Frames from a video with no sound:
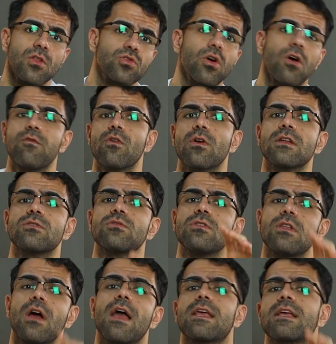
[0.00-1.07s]
Don't forget to
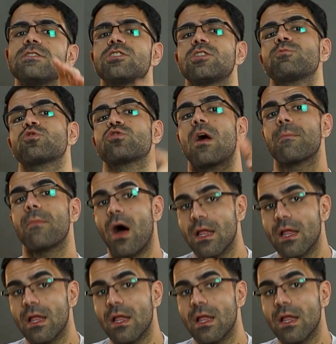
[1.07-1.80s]
like and subscribe,